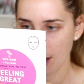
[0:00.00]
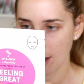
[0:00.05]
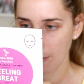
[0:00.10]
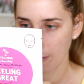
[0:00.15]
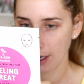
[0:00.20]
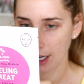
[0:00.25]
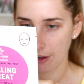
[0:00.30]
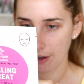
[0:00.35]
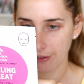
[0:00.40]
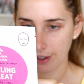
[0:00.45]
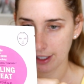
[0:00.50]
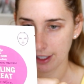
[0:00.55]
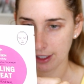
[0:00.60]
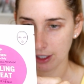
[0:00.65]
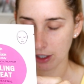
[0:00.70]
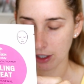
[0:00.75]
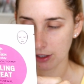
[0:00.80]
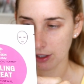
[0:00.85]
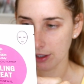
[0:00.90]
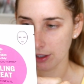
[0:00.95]
Powerful
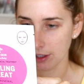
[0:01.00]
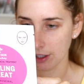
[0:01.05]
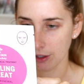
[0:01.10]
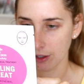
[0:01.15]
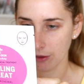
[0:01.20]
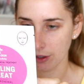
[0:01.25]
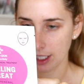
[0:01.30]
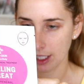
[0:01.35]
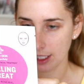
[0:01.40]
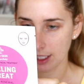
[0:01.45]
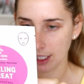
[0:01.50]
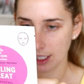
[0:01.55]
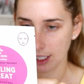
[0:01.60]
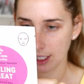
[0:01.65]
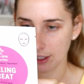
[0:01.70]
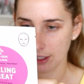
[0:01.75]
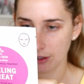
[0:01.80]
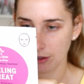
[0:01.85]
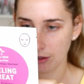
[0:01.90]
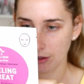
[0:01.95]
antioxidants in green tea
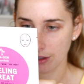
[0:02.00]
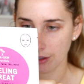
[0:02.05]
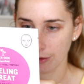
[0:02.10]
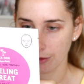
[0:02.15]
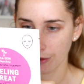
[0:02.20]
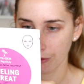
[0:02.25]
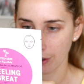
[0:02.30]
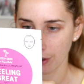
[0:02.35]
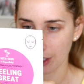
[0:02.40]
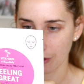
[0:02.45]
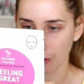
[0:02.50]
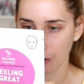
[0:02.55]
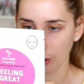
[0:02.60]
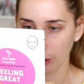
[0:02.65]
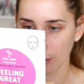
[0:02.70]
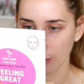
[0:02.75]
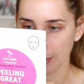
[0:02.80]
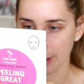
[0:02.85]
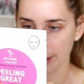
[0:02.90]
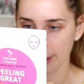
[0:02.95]
soothe and refresh for
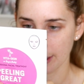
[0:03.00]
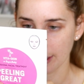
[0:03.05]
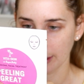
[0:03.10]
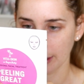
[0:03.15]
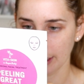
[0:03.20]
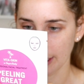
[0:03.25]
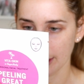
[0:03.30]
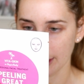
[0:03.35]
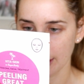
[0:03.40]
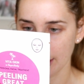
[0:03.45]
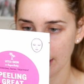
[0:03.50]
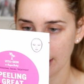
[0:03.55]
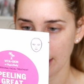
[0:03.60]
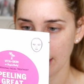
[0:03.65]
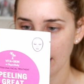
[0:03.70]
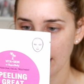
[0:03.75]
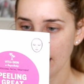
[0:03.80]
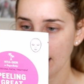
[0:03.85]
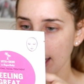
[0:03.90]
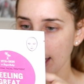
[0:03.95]
luminous, clear skin.
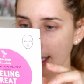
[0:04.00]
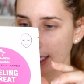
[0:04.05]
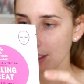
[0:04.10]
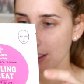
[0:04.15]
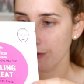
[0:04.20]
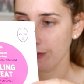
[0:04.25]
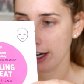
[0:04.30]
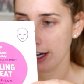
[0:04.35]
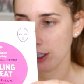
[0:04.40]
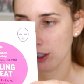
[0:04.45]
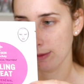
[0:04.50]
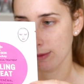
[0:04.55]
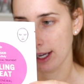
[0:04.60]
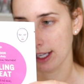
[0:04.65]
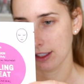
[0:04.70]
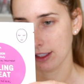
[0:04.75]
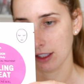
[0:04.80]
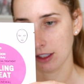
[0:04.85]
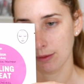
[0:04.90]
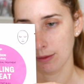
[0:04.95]
Each facial
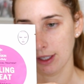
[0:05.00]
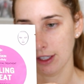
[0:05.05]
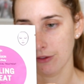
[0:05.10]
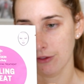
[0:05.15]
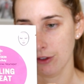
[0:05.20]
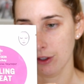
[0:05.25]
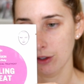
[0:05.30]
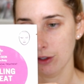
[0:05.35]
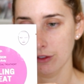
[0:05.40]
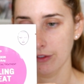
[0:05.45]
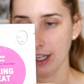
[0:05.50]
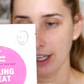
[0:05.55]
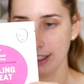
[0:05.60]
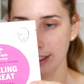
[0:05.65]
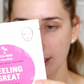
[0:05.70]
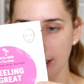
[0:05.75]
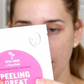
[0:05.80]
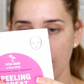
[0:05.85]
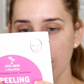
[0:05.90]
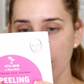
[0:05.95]
mask has been infused with our
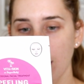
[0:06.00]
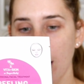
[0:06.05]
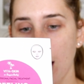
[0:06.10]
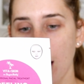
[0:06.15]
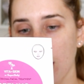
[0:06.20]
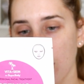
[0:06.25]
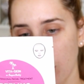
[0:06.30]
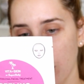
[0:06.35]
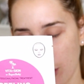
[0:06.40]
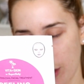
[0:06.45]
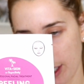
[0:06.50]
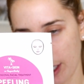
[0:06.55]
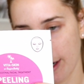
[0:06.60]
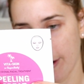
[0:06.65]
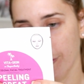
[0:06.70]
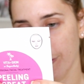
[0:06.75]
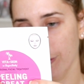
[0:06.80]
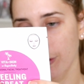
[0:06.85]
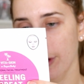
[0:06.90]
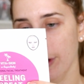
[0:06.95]
signature coconut
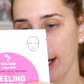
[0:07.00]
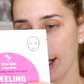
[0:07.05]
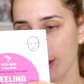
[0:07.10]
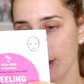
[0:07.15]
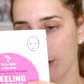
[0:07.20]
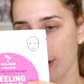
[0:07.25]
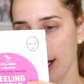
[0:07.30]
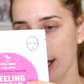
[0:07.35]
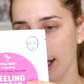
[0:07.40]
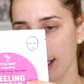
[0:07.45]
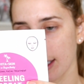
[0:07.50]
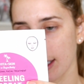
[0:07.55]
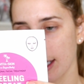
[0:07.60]
fruit extract